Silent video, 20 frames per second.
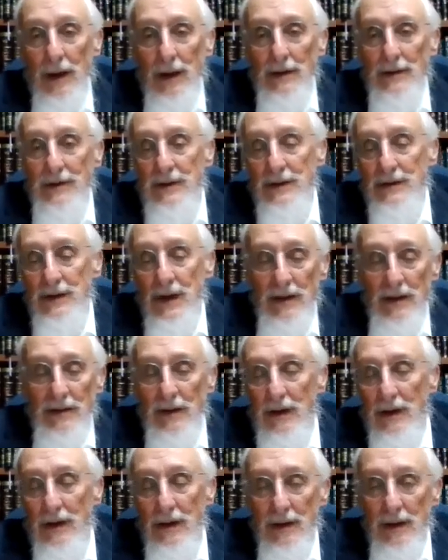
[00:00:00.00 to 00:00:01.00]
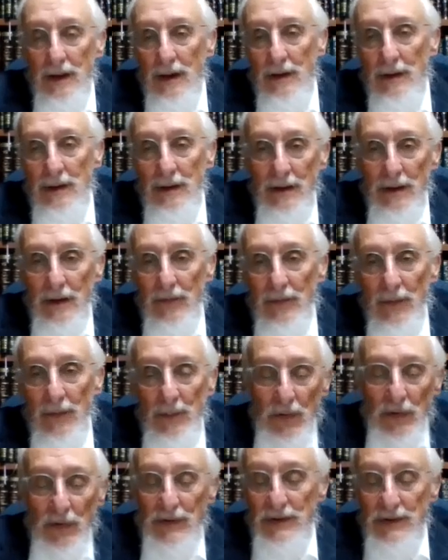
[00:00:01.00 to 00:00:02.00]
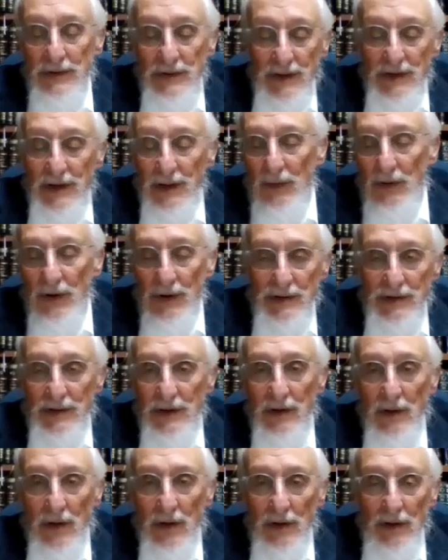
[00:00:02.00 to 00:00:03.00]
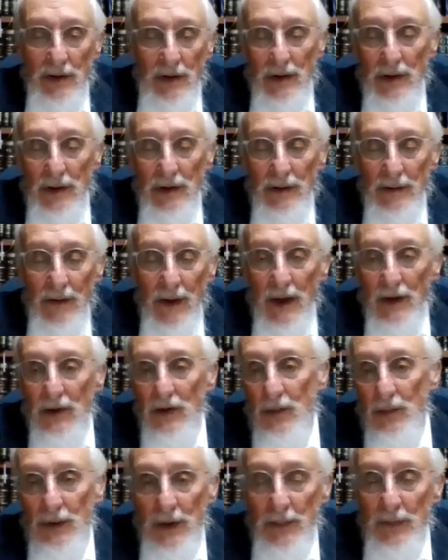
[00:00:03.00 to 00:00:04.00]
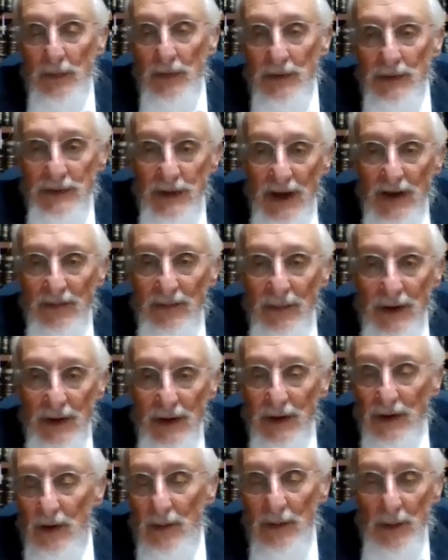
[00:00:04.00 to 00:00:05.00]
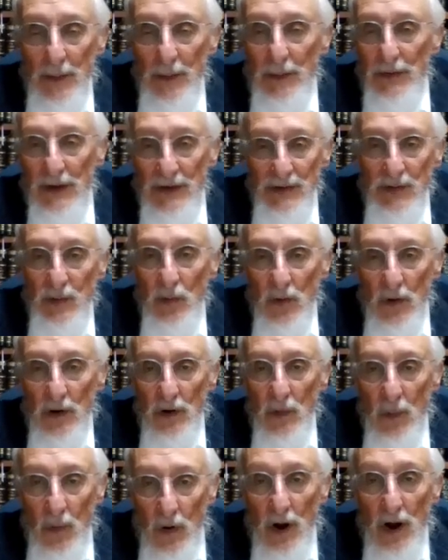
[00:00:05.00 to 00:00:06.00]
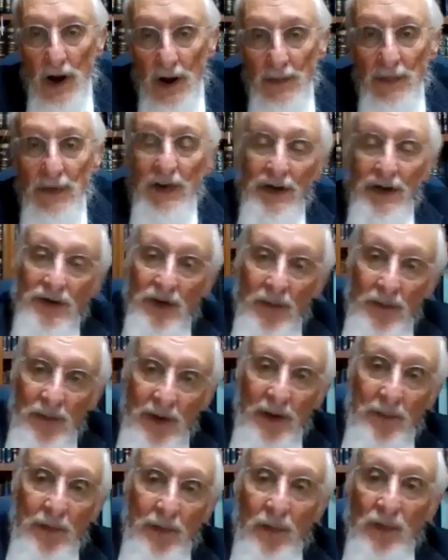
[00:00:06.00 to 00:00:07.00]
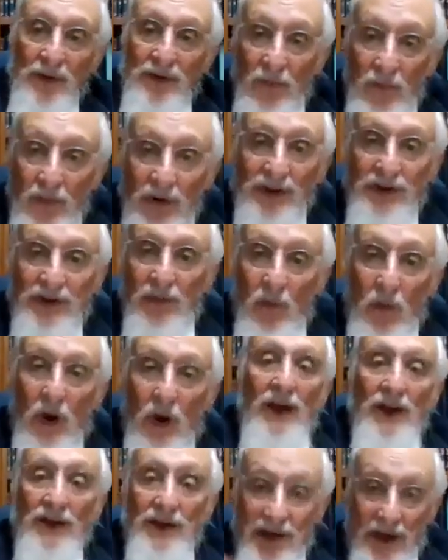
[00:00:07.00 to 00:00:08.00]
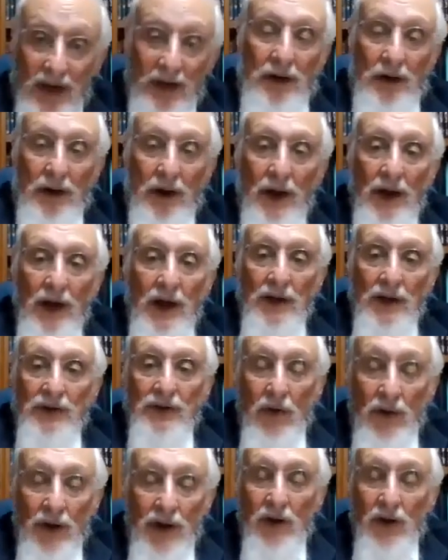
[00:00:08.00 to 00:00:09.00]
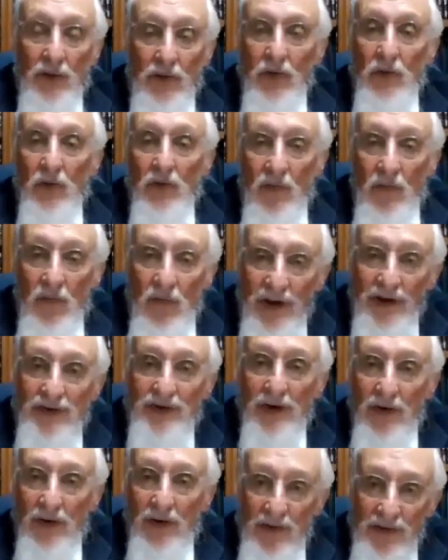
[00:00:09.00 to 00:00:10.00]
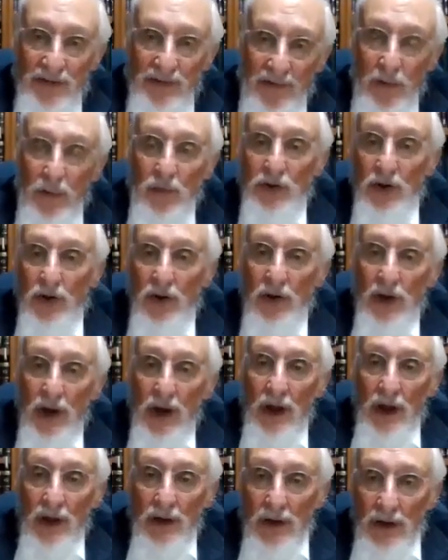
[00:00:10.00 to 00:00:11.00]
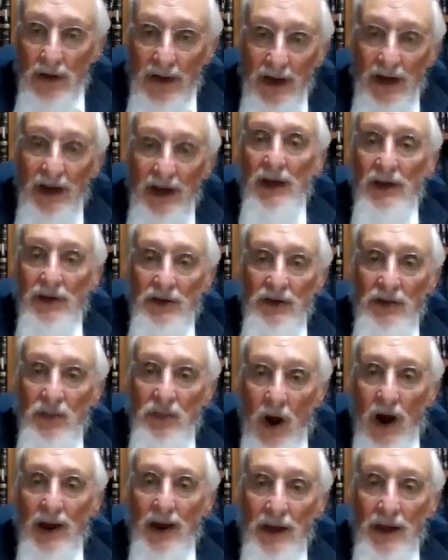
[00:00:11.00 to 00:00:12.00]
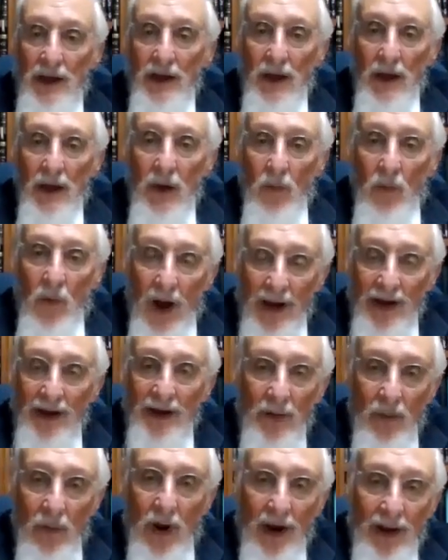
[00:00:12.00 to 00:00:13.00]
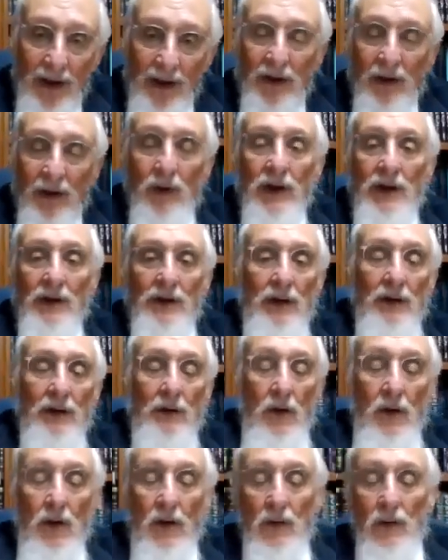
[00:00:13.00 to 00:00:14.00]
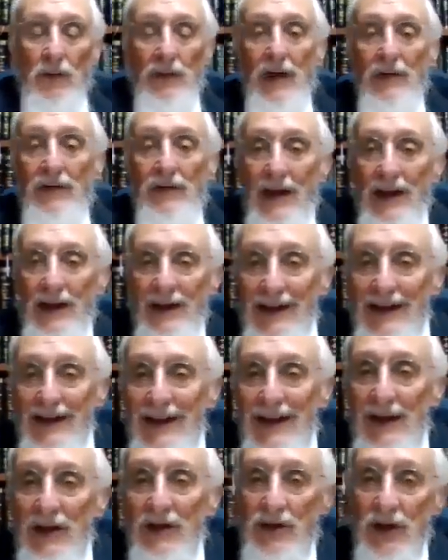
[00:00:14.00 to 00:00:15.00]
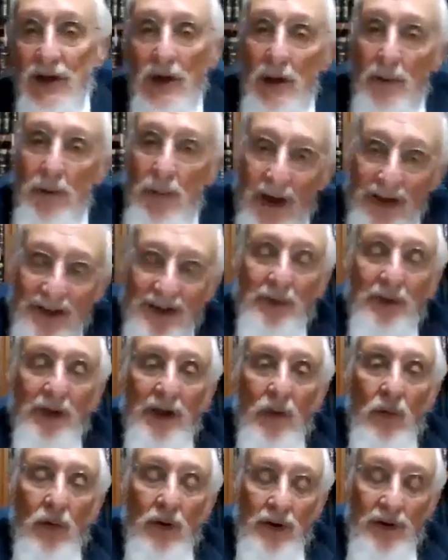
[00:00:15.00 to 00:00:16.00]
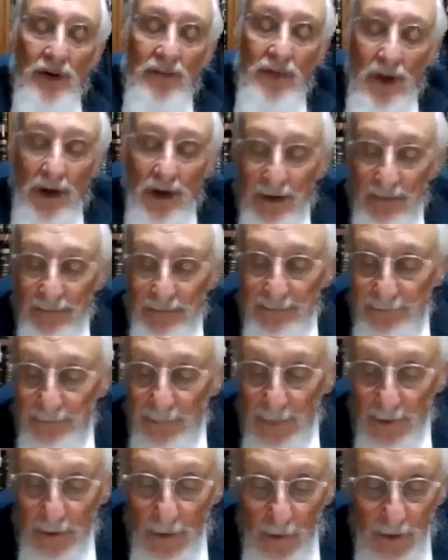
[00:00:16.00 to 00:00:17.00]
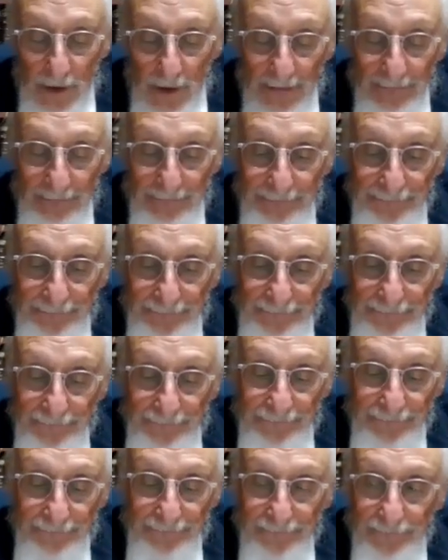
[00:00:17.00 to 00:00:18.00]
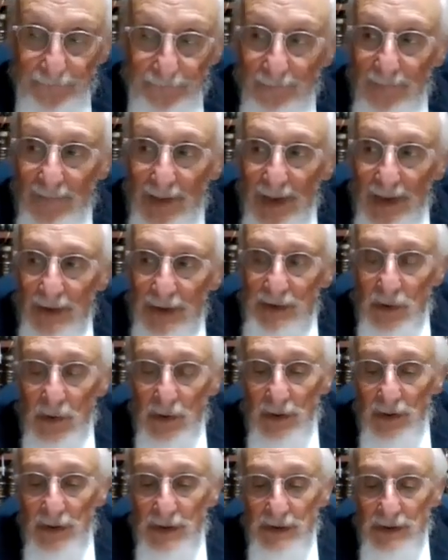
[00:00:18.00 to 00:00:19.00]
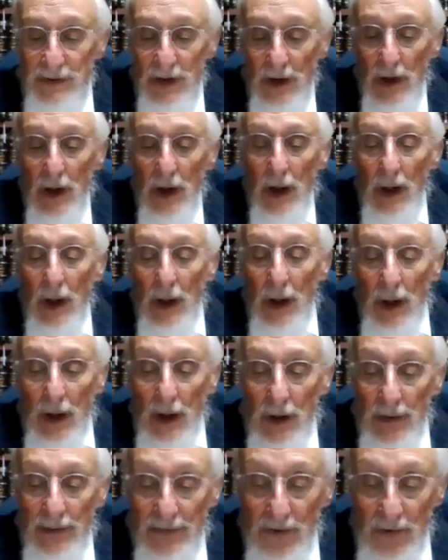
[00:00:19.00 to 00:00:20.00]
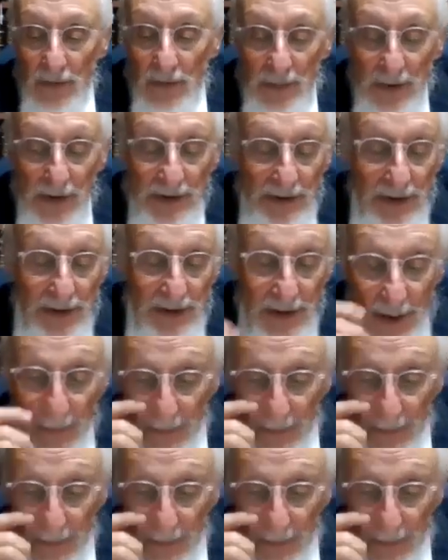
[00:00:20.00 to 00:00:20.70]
is this idea that if a person says, I'm going to sin all year, Yom Kippur will save me, Yom Kippur doesn't work. Why? Because Yom Kippur was the reason why he sinned. So here too, the reason of his future lineage is why he did what he did, Korach. Without that lineage, possibly he wouldn't have done it. Okay, let's go to this third piece. This